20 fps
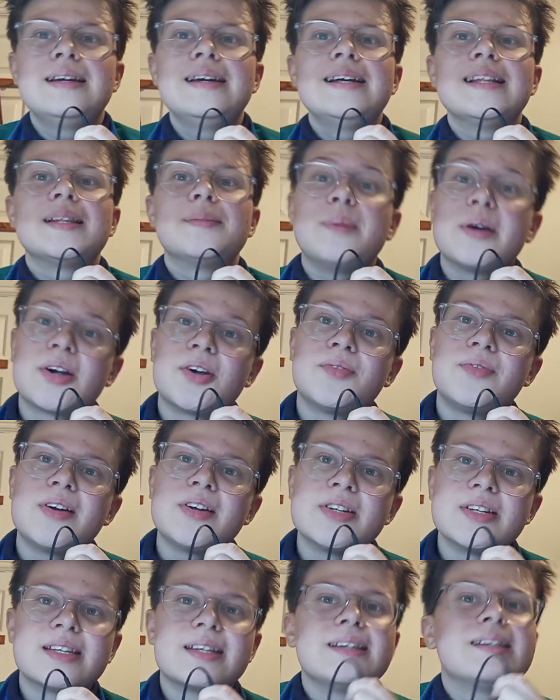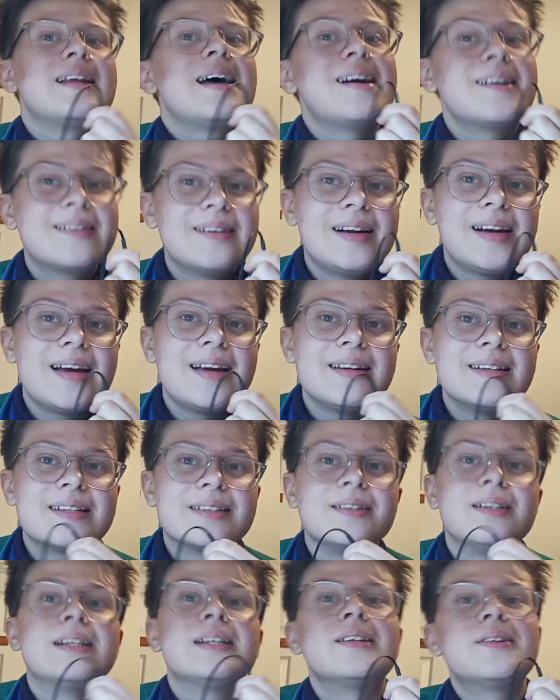The macrophages can aggregate into
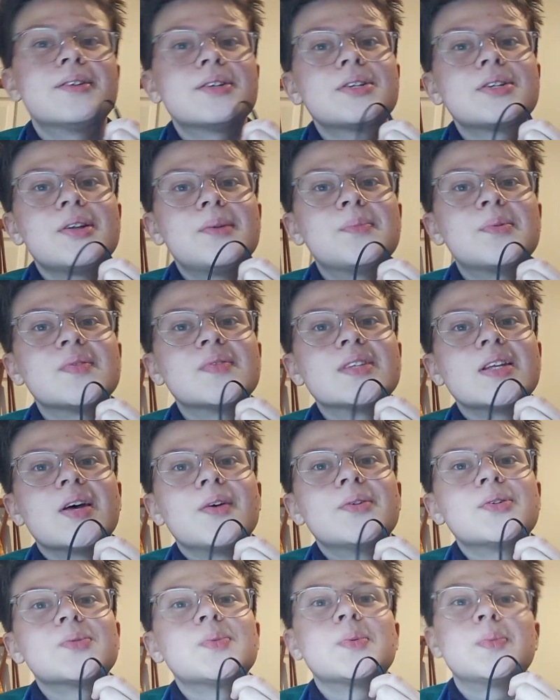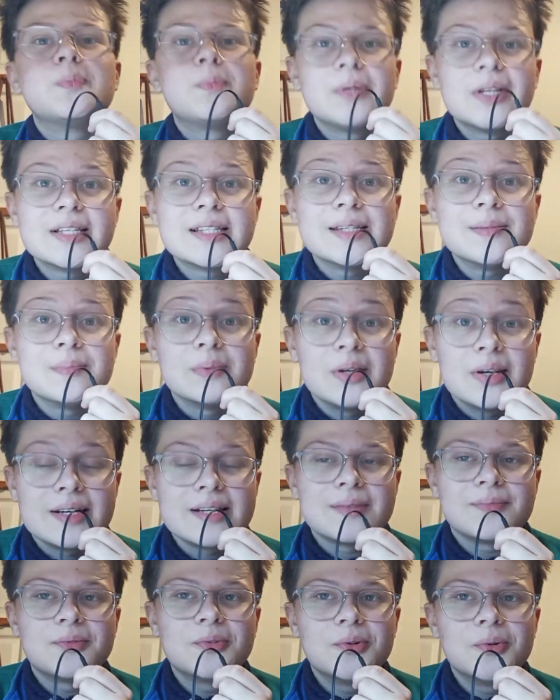a large lump of cells with blood supplies
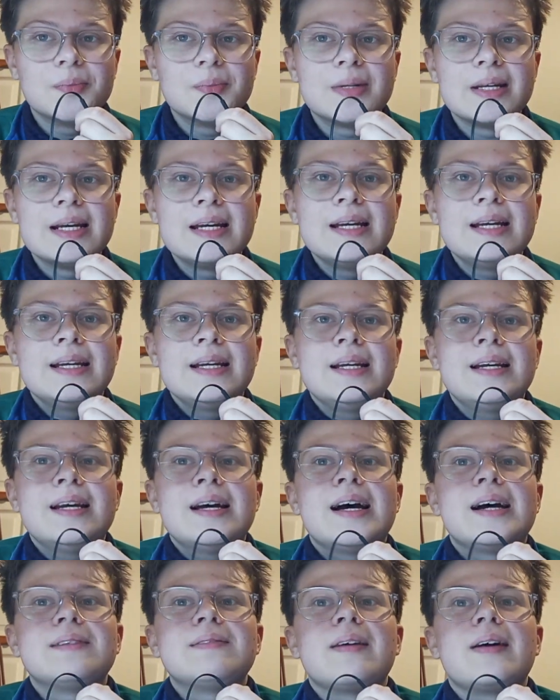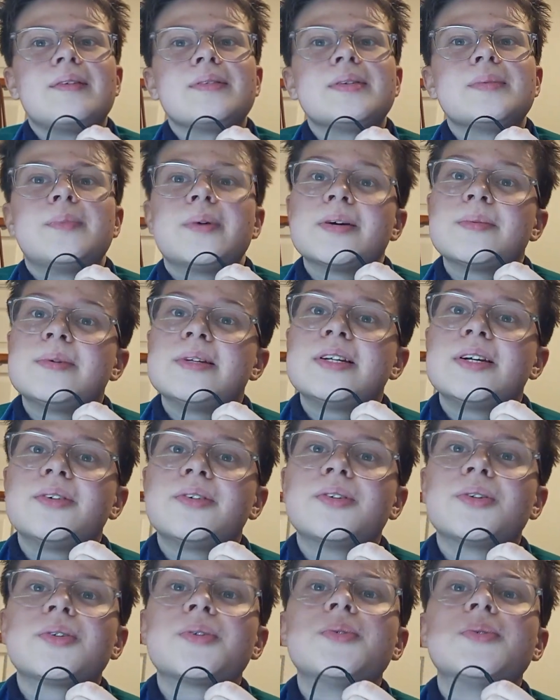formed around the
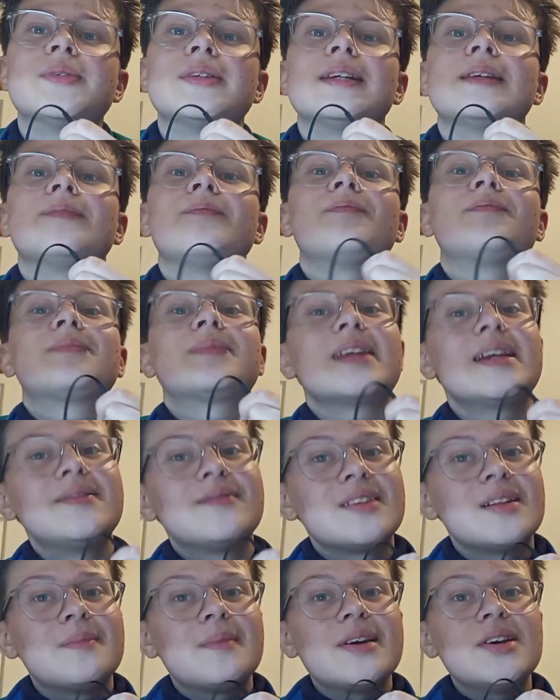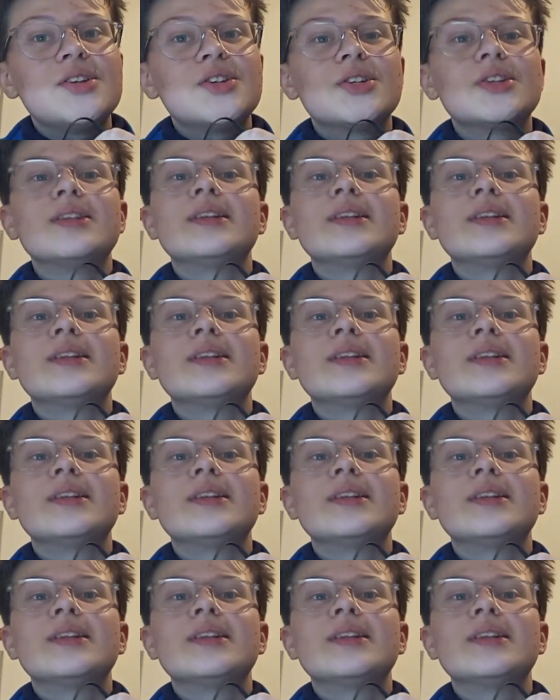biomaterial, causing inflammation